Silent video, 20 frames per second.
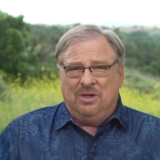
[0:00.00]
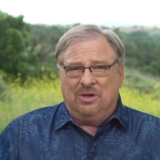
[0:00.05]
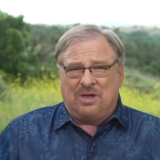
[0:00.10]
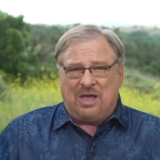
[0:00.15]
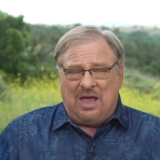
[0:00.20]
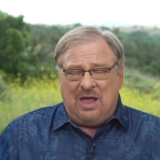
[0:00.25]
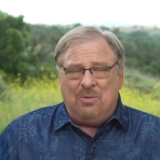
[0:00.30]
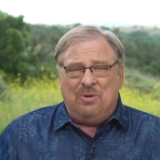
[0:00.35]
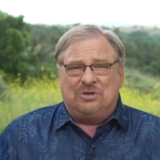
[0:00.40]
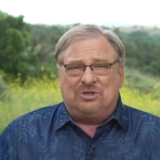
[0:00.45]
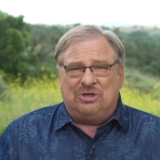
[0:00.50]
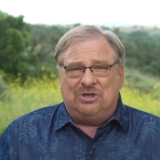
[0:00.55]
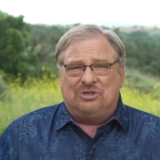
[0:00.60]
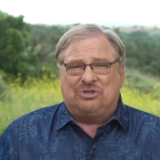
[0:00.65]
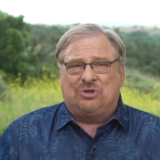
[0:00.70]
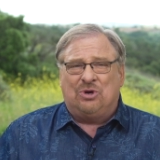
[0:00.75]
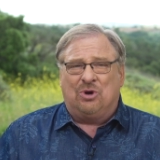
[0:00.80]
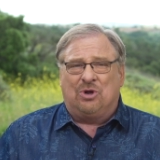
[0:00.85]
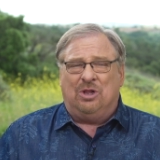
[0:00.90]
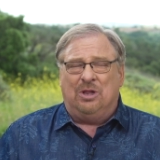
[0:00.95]
Okay, I want you
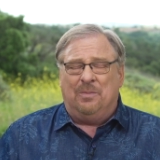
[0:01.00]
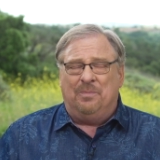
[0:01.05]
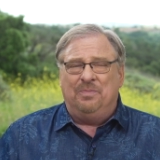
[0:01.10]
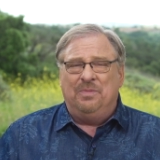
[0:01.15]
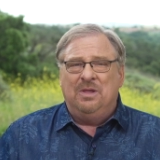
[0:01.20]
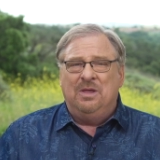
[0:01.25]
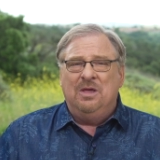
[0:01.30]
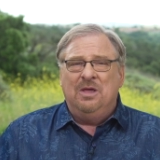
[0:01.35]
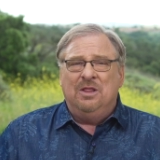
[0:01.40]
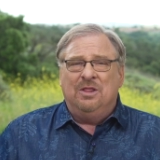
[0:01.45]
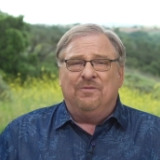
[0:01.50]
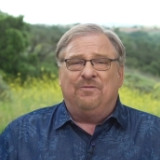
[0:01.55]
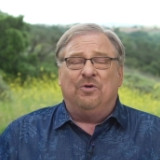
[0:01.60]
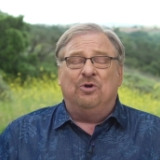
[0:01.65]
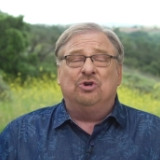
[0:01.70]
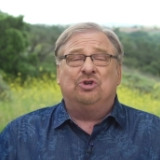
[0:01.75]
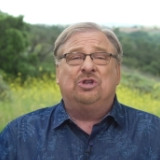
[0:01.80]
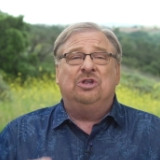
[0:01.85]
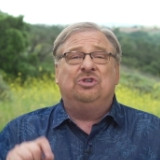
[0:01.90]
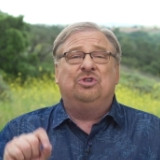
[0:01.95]
to circle them.
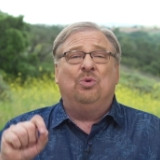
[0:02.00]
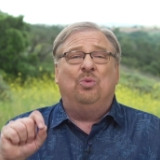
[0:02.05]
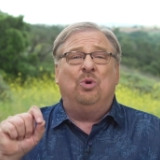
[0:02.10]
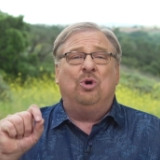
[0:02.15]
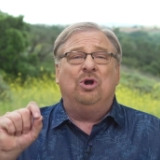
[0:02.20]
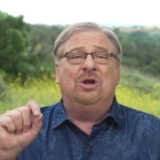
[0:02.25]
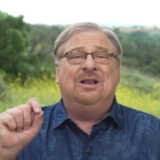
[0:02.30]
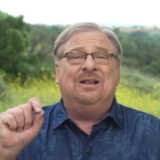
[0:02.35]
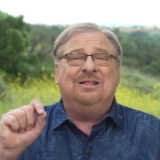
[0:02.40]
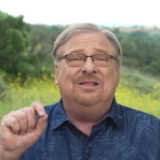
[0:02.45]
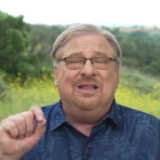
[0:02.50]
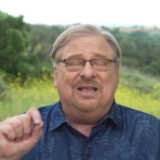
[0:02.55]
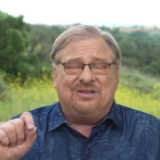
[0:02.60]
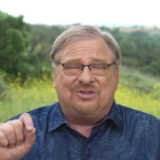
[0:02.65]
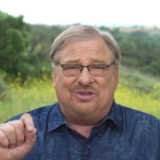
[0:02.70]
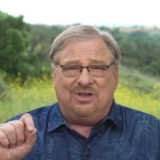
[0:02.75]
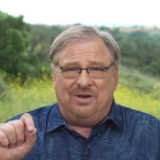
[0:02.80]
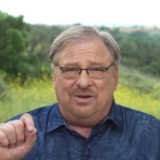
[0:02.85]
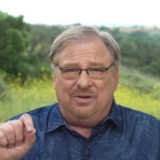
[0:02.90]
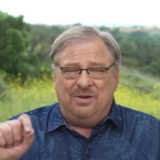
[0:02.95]
First is the word
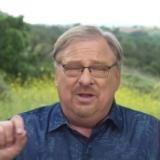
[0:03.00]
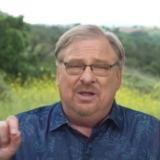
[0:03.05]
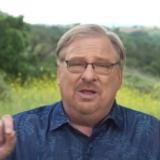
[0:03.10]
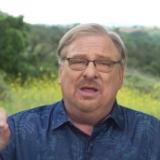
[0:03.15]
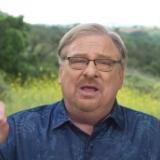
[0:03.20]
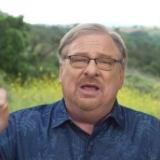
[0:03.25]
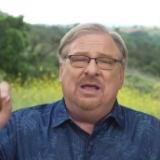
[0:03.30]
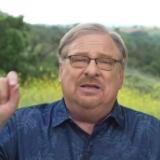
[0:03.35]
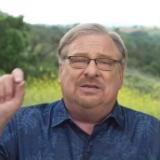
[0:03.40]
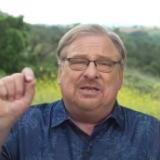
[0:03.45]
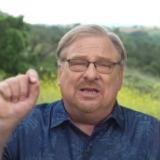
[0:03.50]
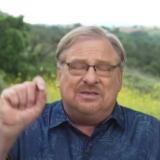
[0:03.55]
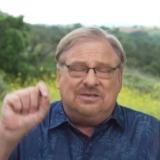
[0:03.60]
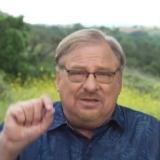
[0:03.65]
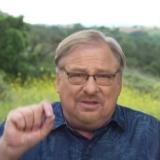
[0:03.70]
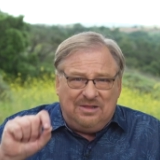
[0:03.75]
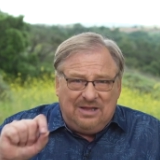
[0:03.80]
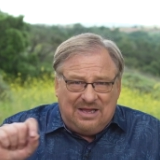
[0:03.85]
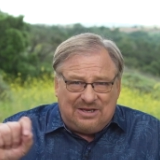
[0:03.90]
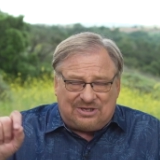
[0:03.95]
listen. He
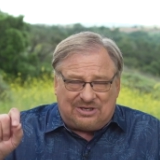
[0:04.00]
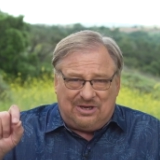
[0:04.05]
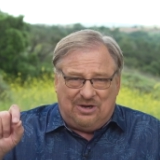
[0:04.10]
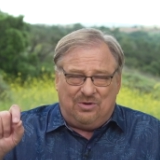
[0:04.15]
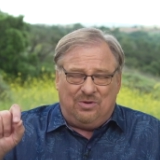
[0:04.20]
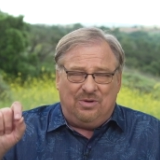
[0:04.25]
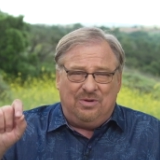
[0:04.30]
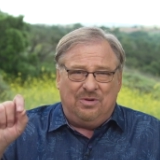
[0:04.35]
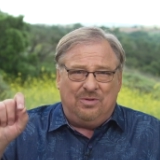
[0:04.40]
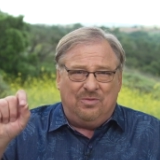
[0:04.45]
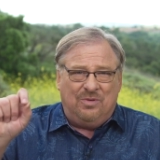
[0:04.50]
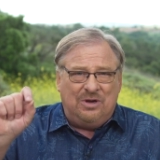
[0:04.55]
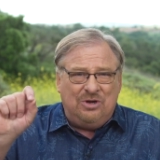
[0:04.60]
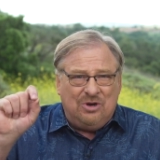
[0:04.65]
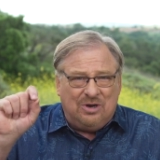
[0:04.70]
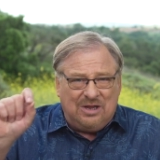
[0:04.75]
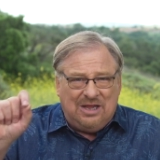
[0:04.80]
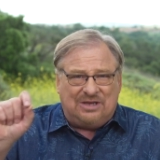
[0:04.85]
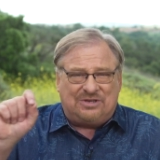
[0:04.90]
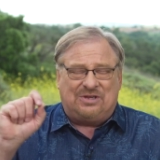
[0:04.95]
says, listen. When
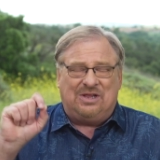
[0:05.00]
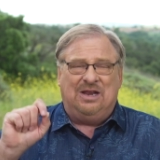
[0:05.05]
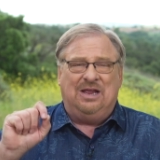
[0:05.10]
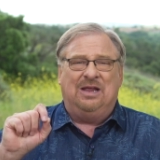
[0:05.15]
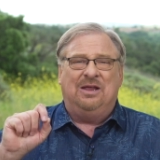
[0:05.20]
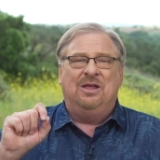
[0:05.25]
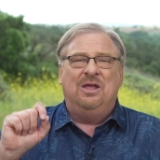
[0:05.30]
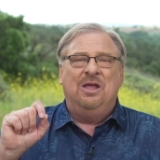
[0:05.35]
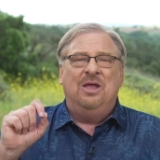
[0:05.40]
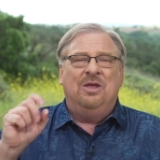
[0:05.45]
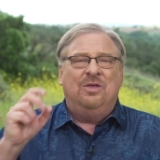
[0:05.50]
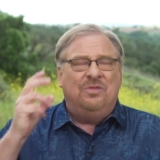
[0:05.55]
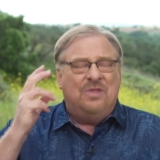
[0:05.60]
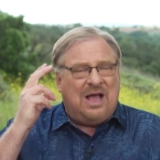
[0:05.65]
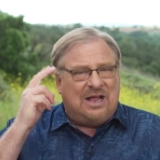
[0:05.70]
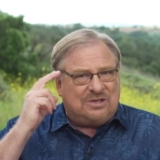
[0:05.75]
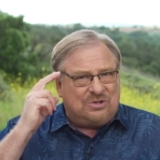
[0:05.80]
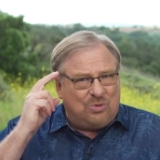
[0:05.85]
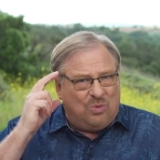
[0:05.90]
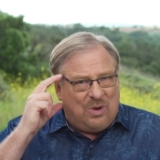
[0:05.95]
you're listening,
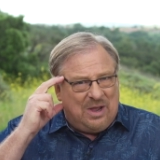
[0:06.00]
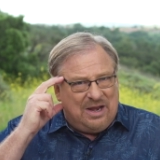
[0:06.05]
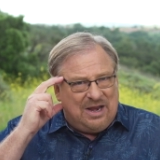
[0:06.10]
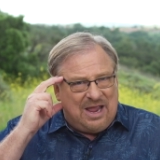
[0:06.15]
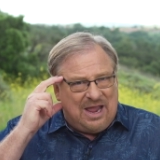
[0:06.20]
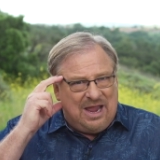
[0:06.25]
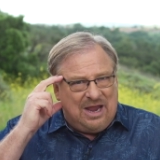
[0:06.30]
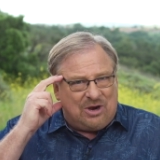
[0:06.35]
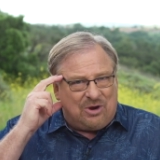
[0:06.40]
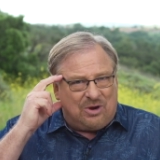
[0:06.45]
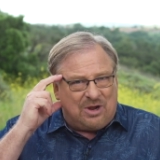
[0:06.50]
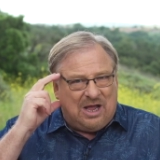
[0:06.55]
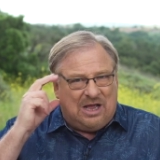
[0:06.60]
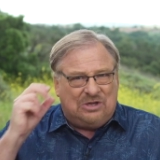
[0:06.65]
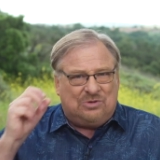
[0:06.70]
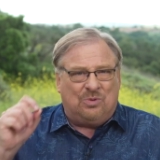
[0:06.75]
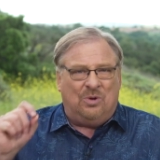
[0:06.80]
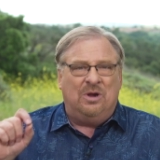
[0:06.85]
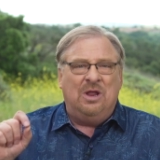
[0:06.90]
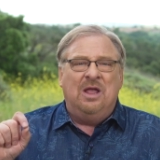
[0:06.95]
that's a way to anchor
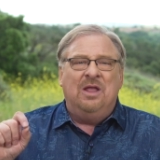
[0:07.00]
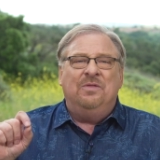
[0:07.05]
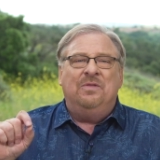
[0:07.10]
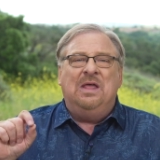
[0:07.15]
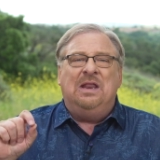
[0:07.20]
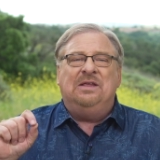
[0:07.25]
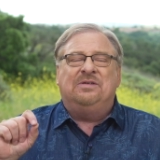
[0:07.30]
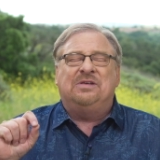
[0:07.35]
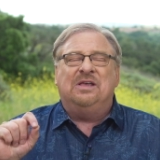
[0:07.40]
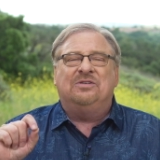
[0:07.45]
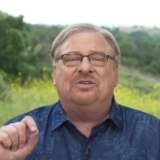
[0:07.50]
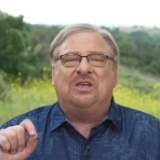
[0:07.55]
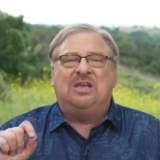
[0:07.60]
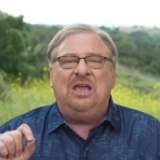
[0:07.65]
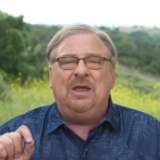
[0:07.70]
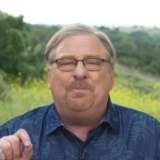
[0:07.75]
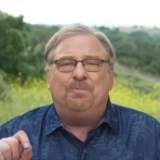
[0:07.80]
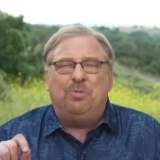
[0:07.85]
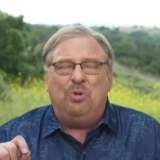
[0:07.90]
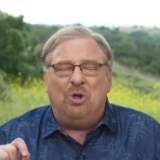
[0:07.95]
God's word. Then he says,
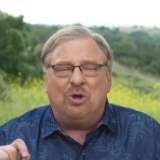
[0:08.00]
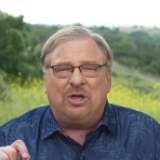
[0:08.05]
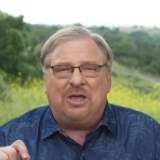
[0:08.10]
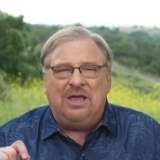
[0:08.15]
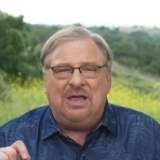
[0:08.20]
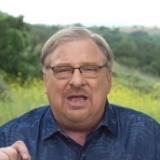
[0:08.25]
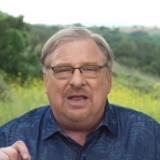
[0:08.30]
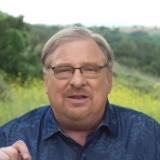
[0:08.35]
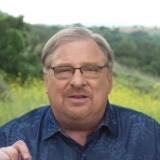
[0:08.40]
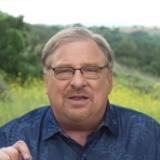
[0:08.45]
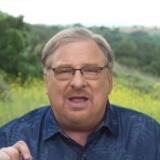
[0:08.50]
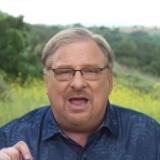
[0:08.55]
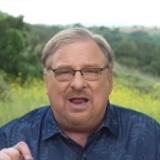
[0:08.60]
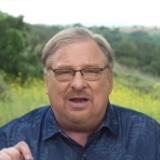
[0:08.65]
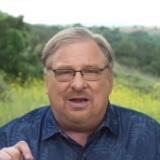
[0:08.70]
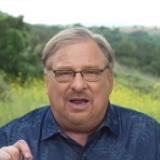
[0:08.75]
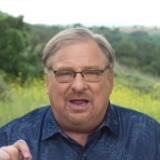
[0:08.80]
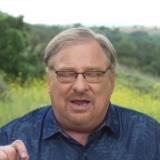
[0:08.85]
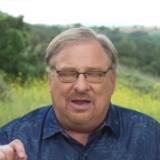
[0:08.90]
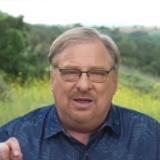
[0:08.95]
keep looking
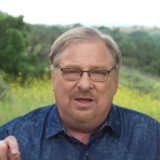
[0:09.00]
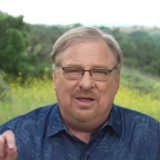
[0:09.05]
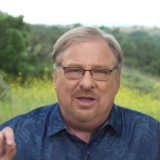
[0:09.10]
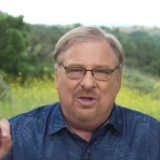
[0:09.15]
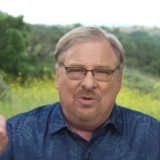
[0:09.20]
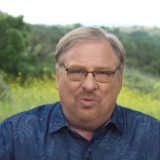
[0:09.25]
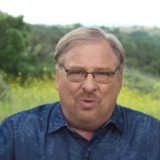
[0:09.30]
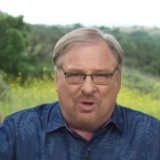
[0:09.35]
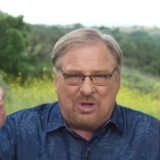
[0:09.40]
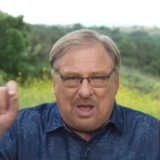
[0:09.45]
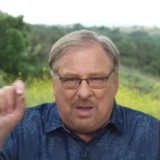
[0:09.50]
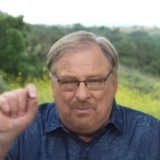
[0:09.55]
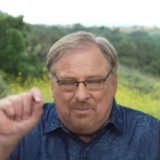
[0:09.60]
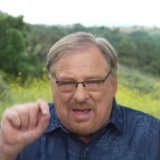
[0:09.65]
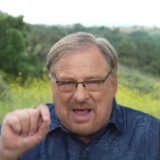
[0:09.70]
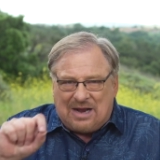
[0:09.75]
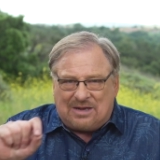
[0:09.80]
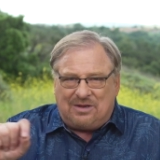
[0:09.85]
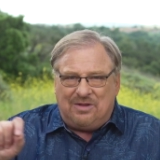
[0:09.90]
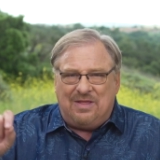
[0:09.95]
intently. We'll come
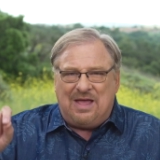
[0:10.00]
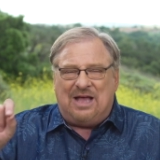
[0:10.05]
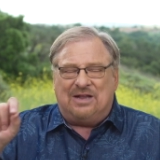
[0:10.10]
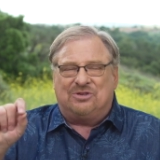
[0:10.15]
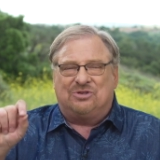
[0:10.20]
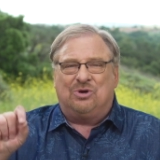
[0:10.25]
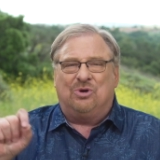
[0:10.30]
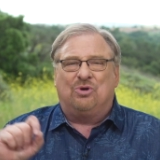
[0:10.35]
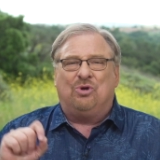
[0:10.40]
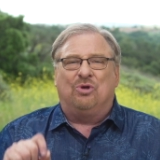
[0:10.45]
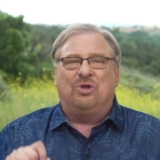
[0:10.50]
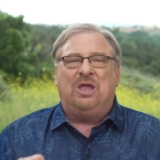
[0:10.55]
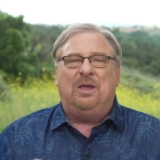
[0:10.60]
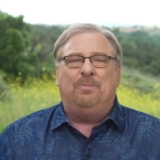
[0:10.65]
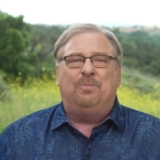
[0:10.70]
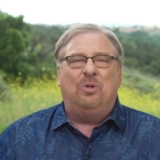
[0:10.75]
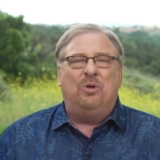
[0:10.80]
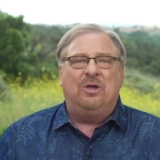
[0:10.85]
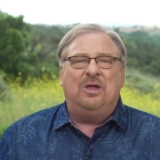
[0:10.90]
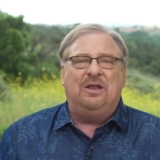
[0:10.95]
back to that. Circle,
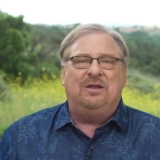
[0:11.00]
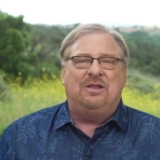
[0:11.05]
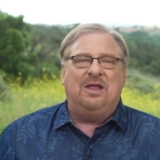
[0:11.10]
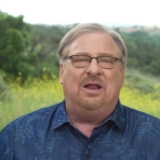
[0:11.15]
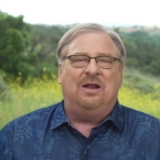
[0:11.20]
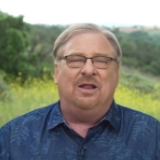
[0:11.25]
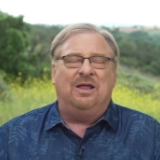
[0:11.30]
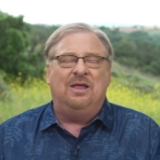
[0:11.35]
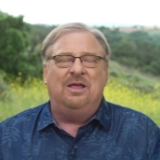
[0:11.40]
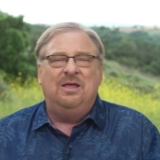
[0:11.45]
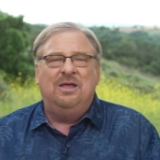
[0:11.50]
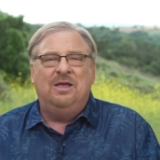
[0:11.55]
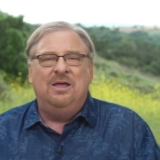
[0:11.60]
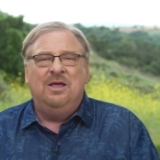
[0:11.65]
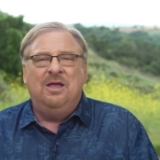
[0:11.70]
keep looking intently.